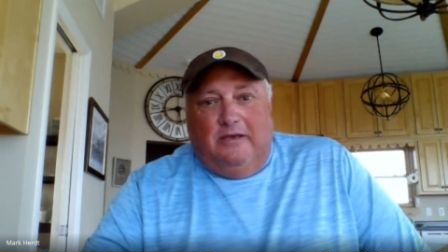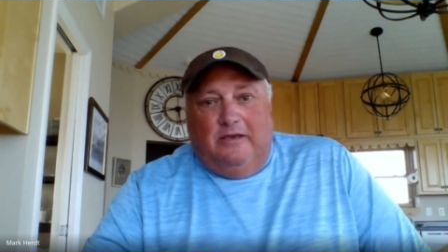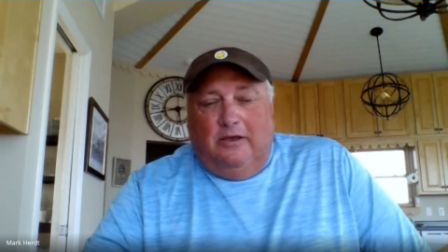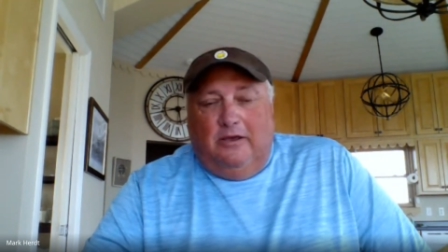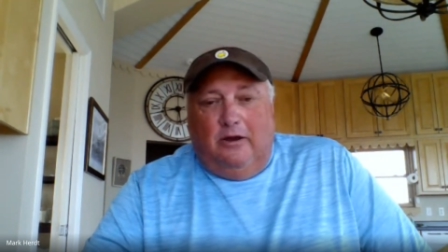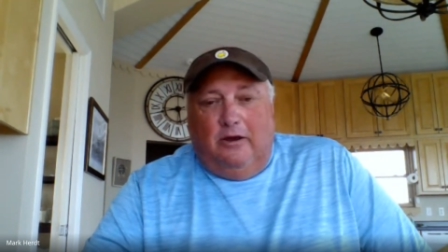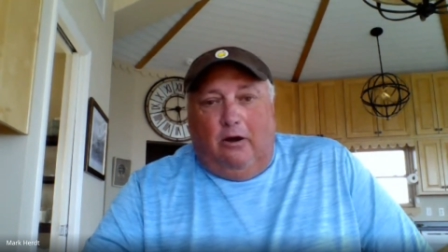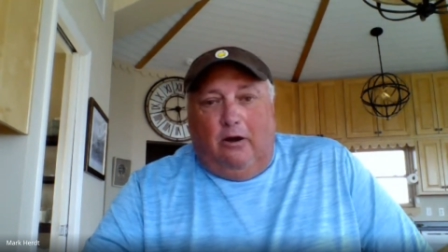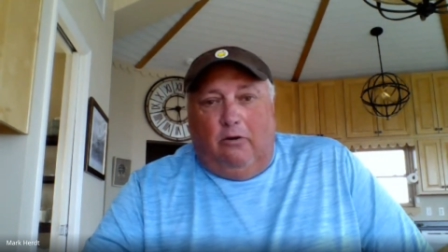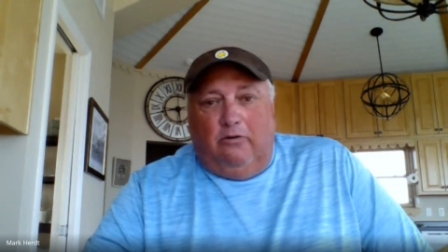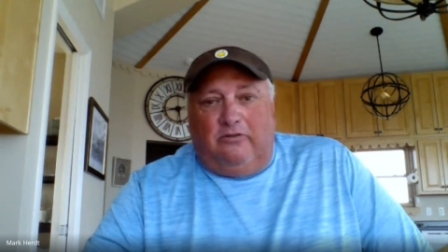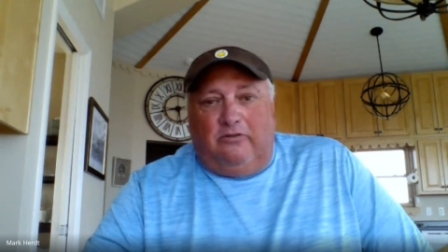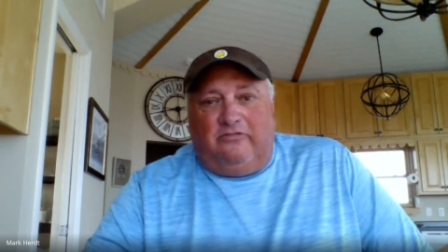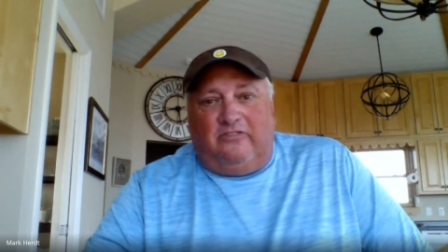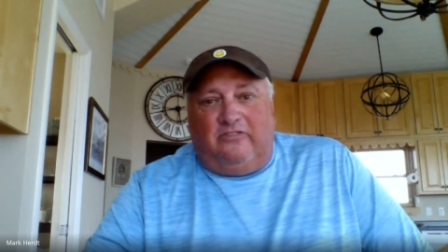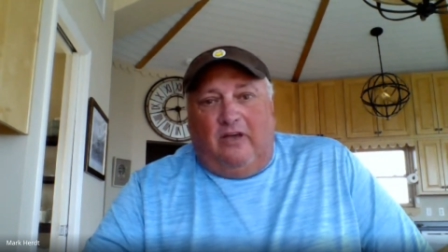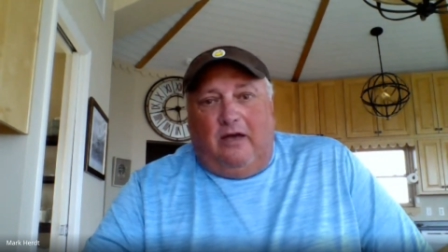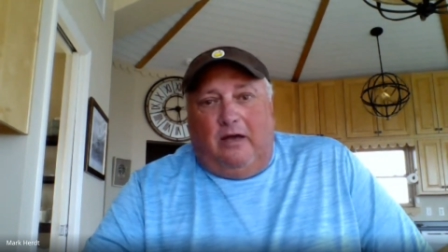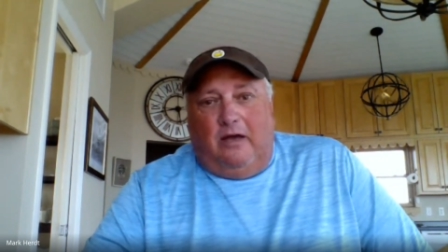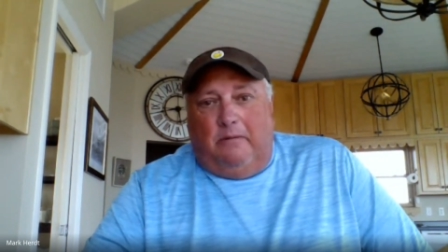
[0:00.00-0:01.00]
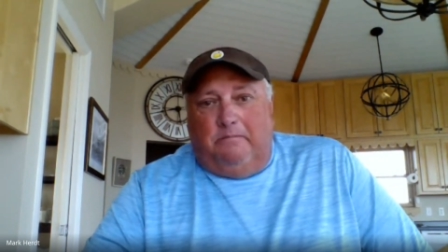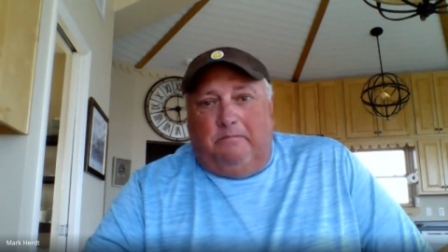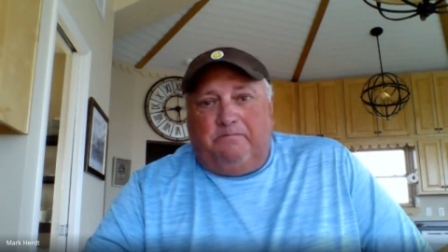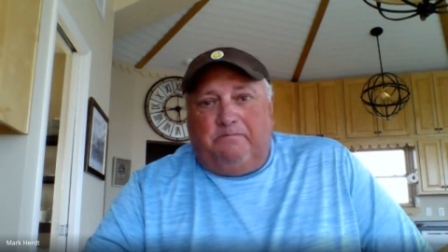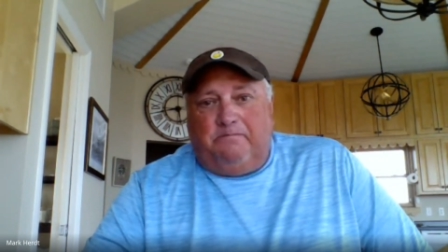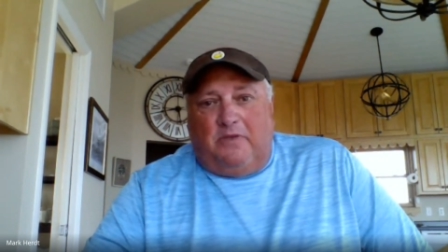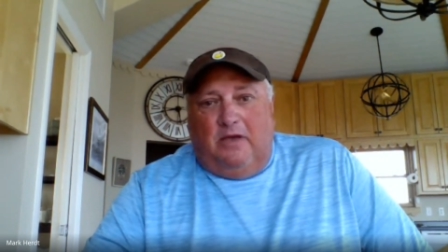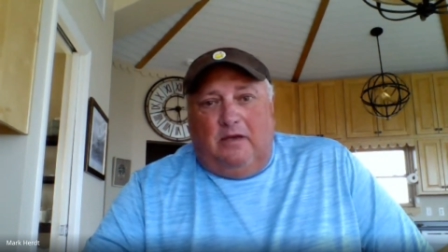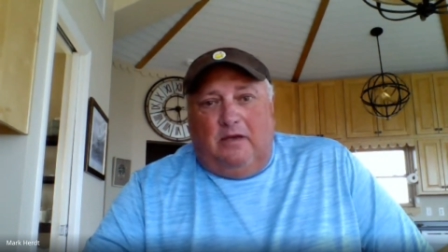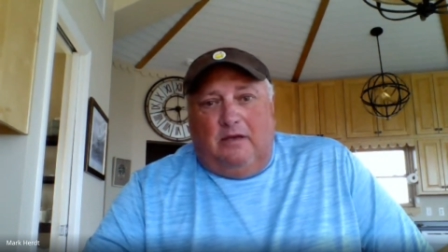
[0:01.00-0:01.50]
You know, it's
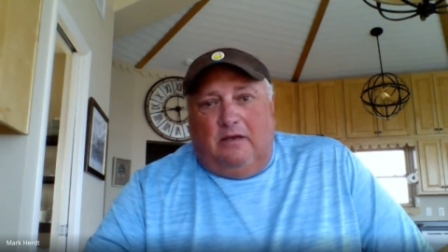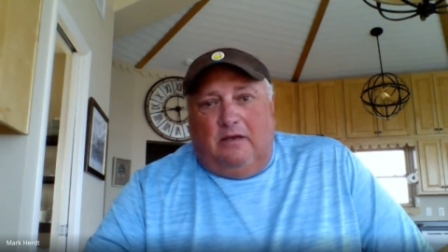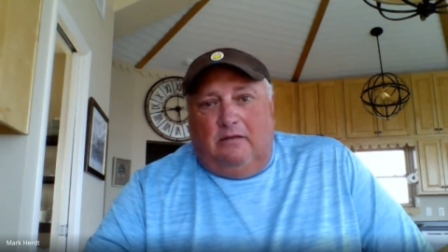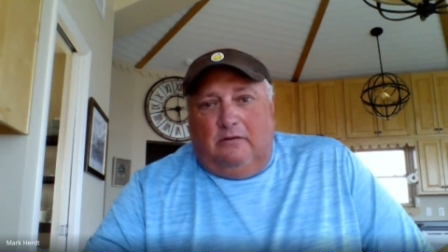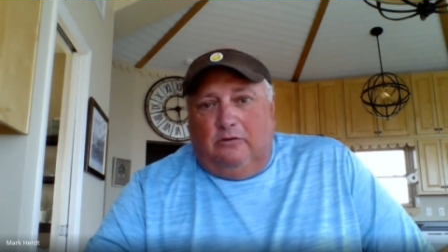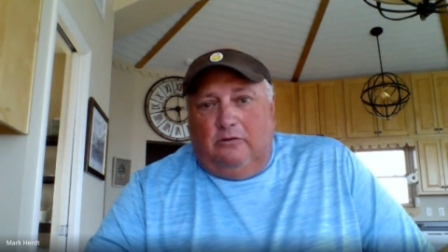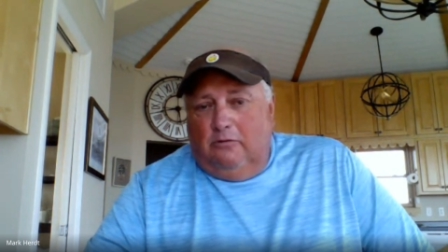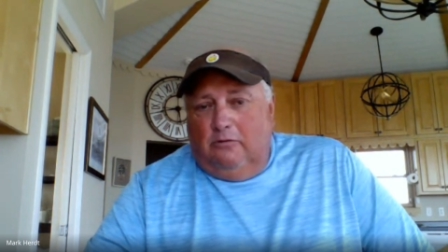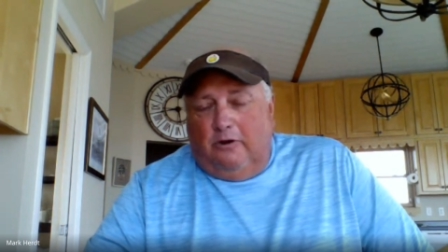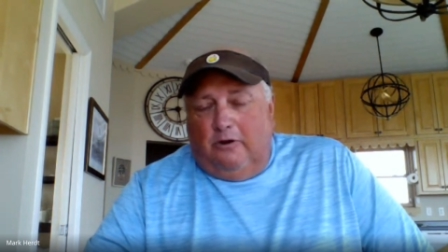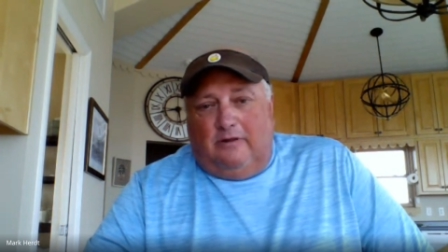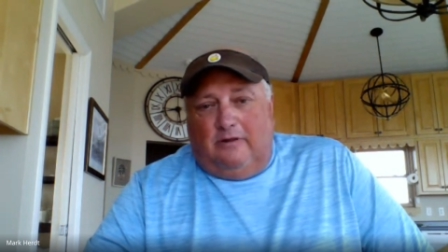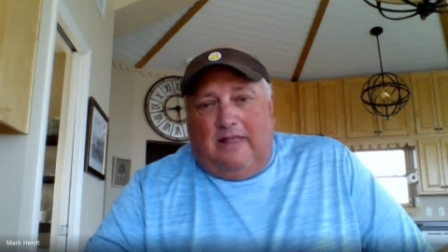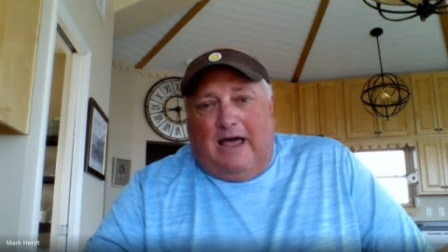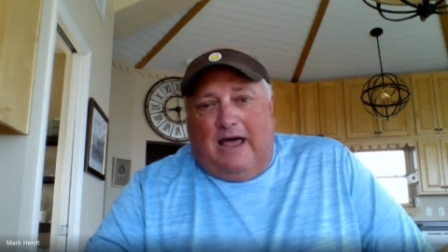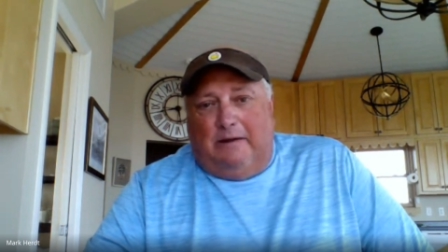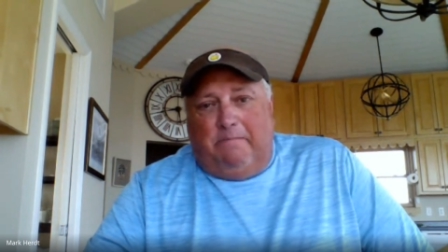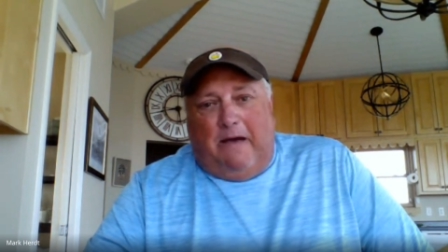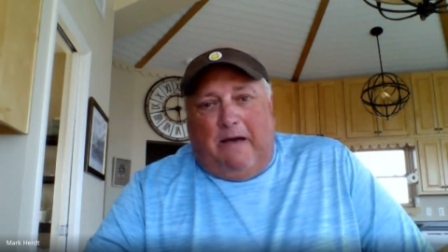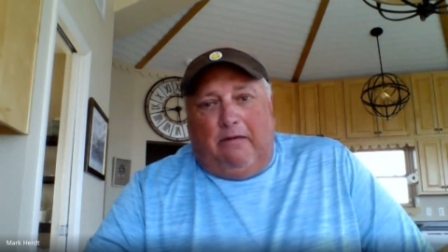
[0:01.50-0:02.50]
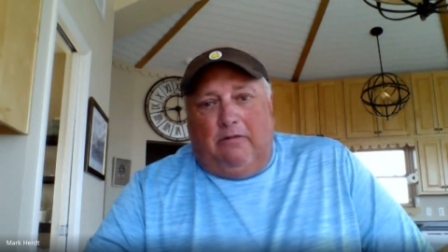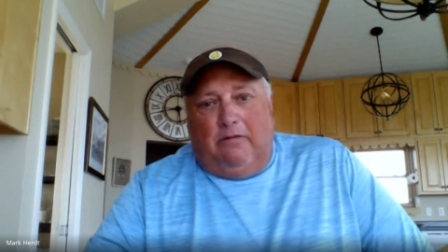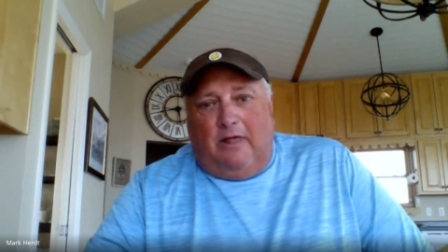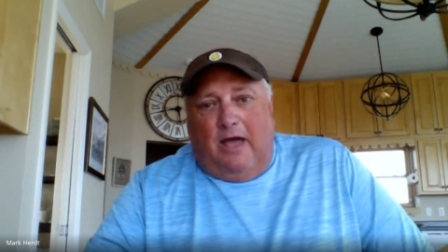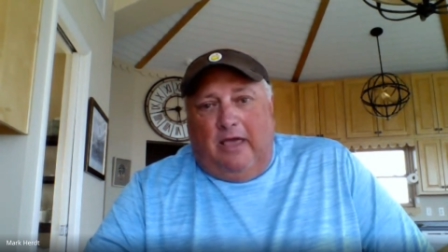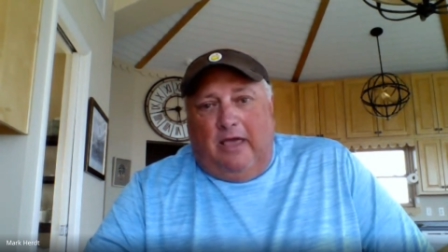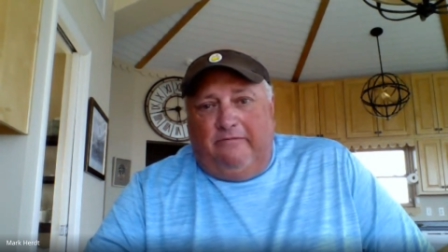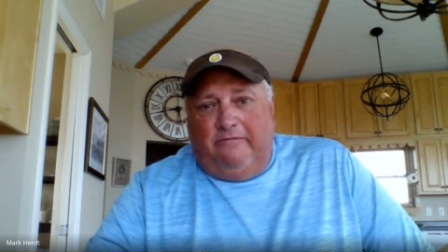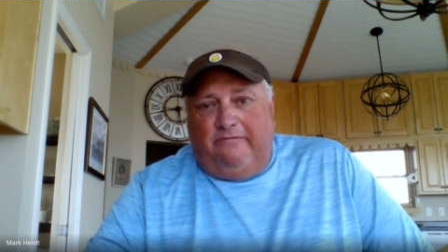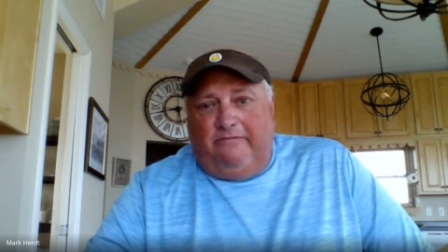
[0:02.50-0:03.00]
um, you learned a lot about
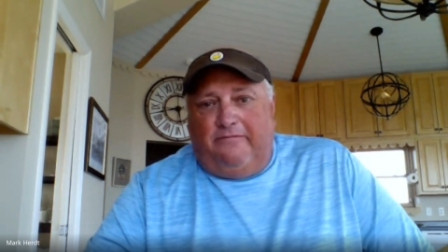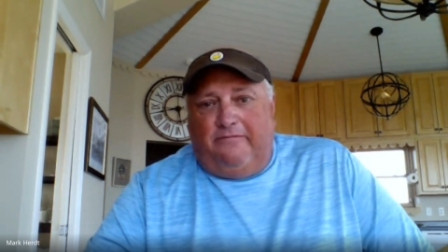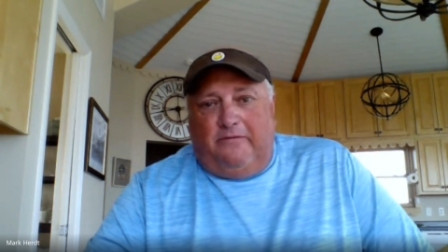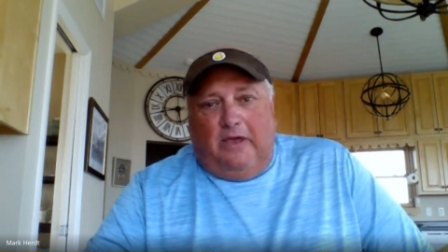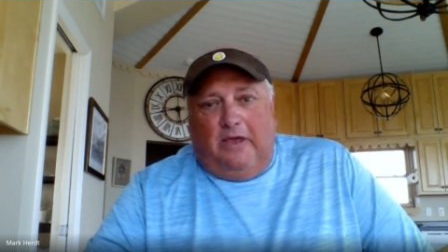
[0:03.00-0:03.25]
life.